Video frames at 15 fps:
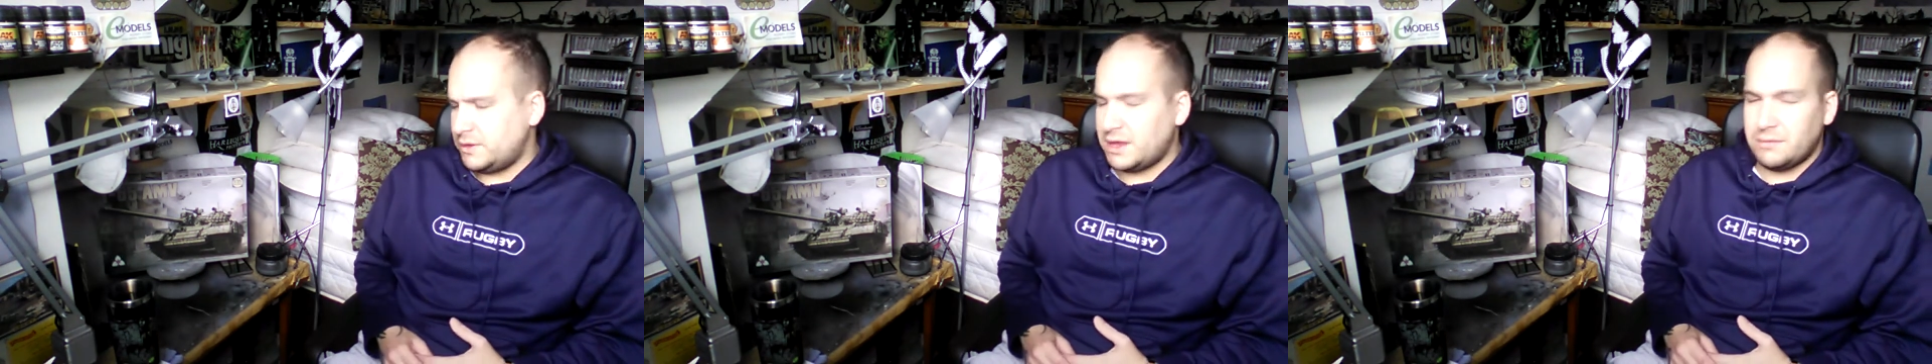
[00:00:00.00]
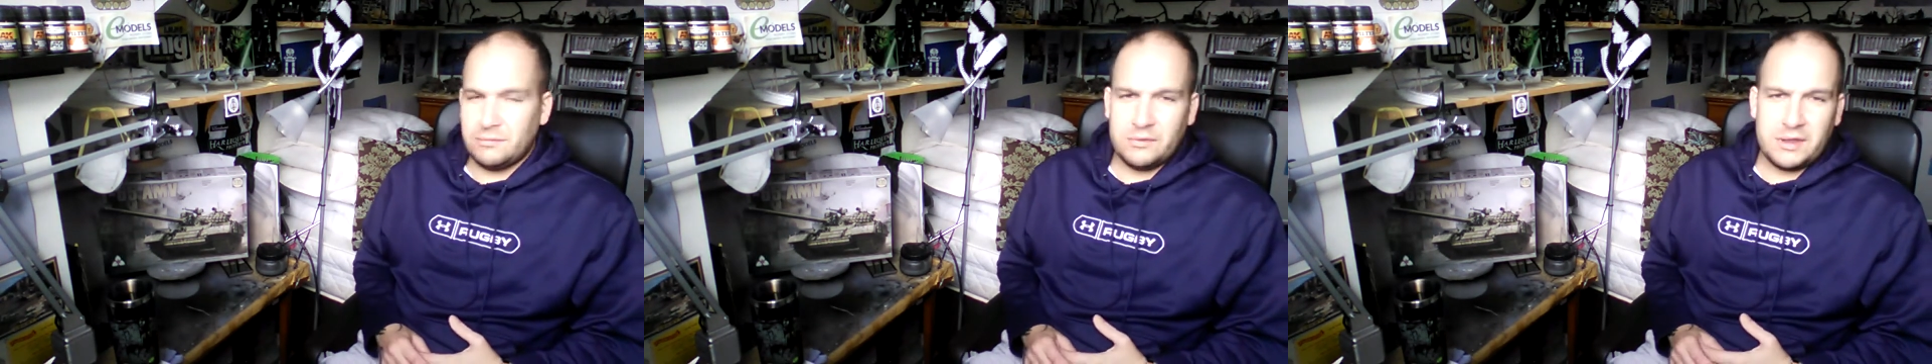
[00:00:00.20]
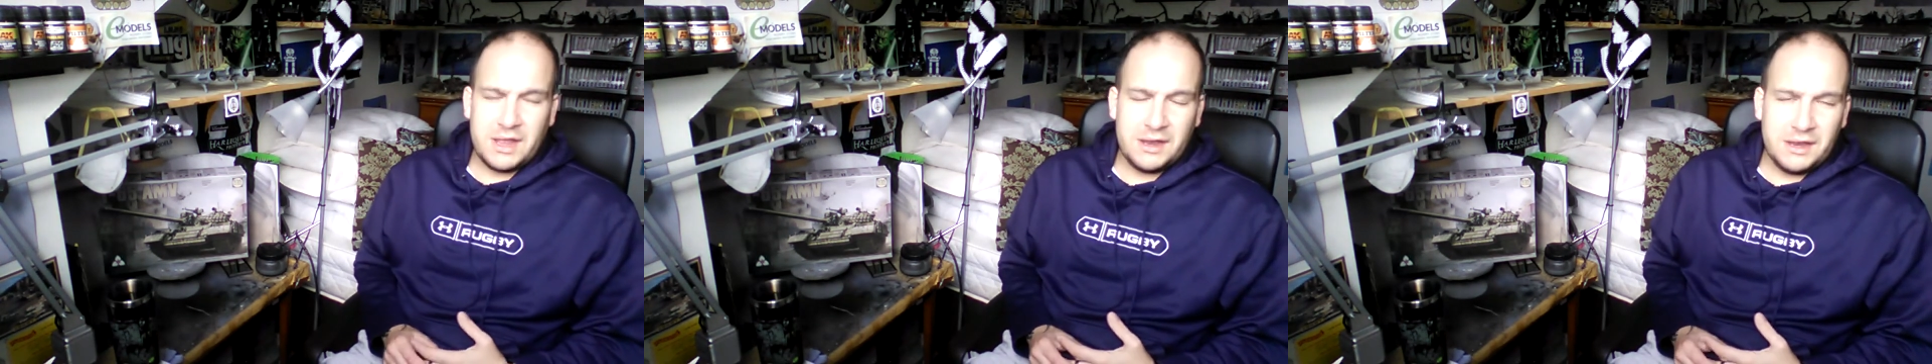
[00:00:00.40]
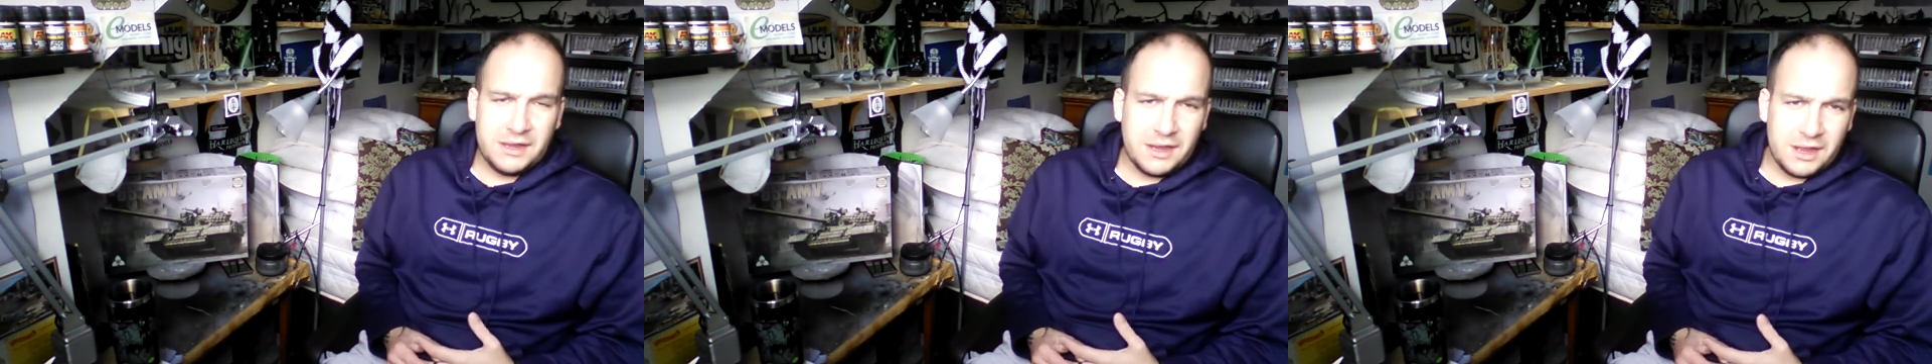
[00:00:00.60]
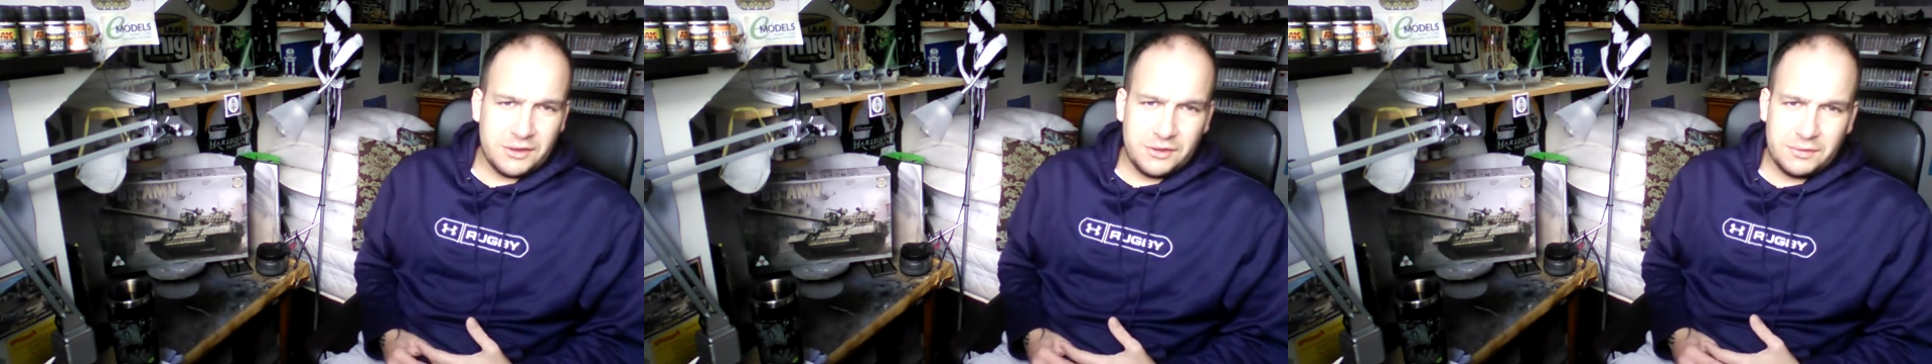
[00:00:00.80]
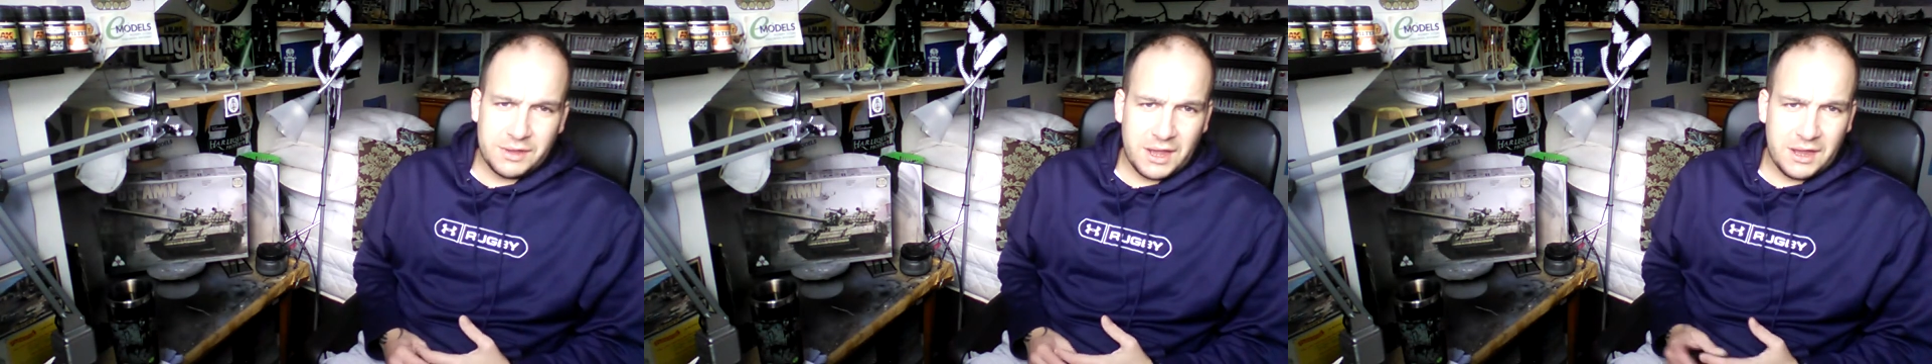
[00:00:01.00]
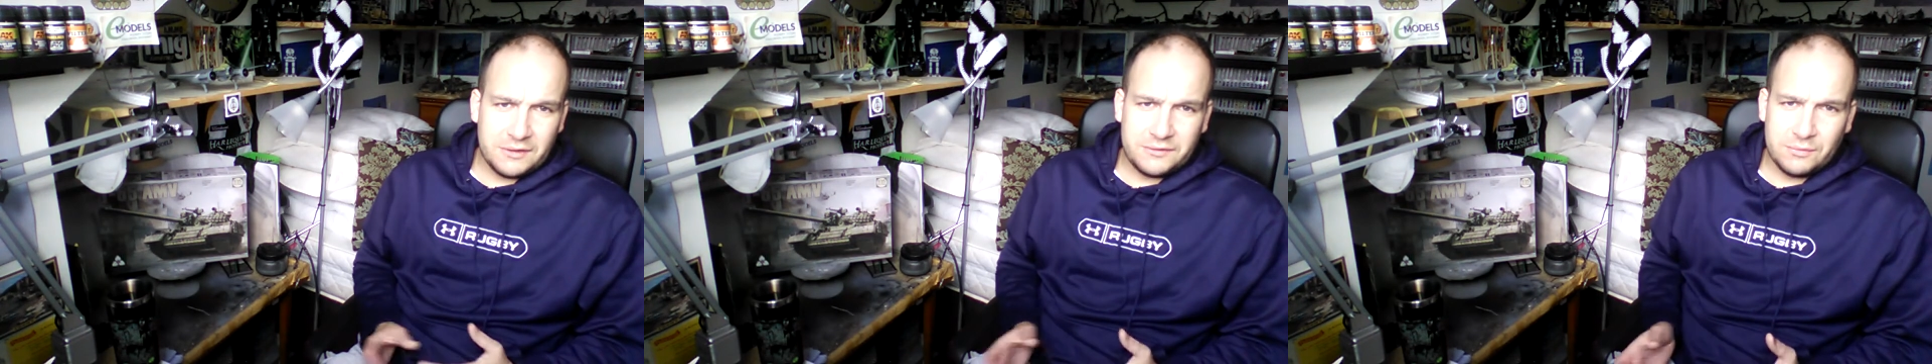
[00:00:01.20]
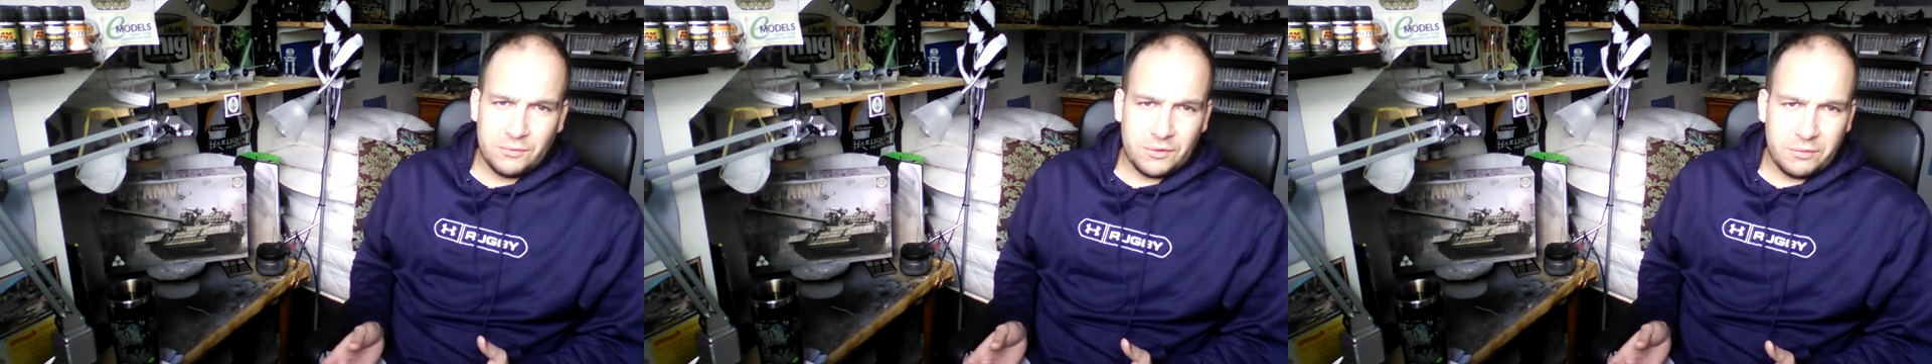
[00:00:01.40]
Now, you
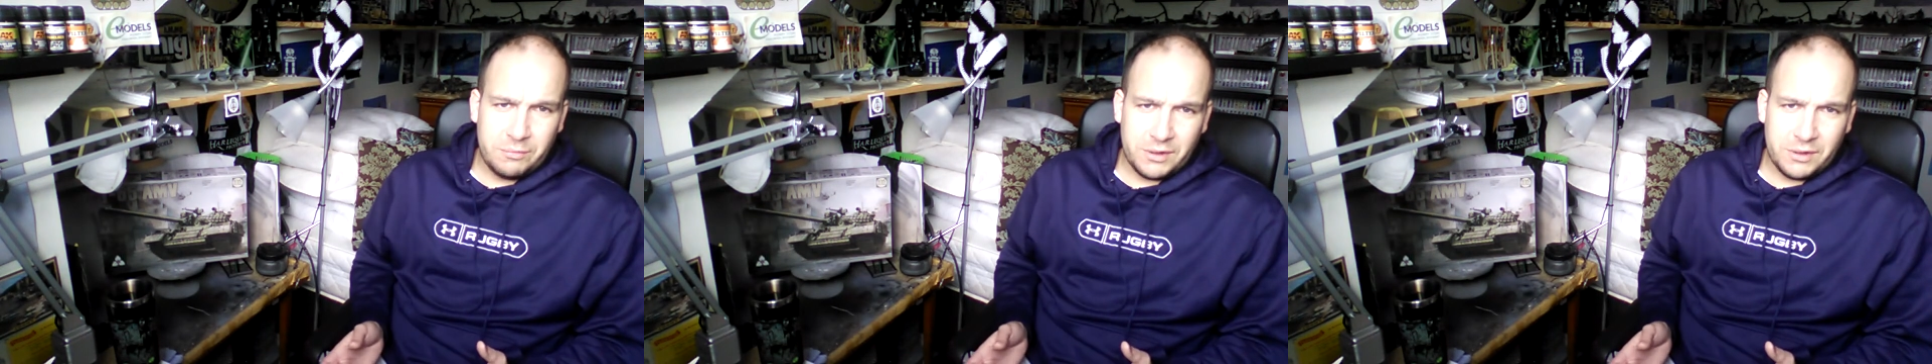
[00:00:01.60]
guys that want